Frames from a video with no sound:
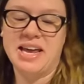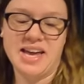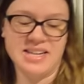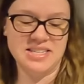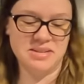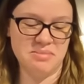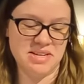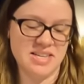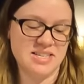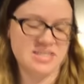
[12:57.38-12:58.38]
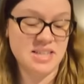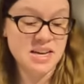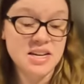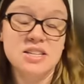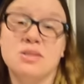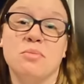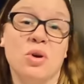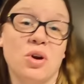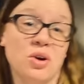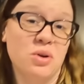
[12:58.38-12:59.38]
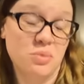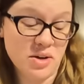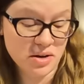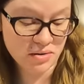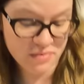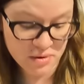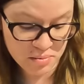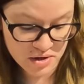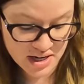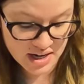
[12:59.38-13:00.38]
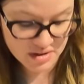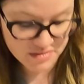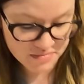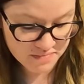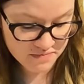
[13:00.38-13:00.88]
in handy because tomorrow we go for a prenatal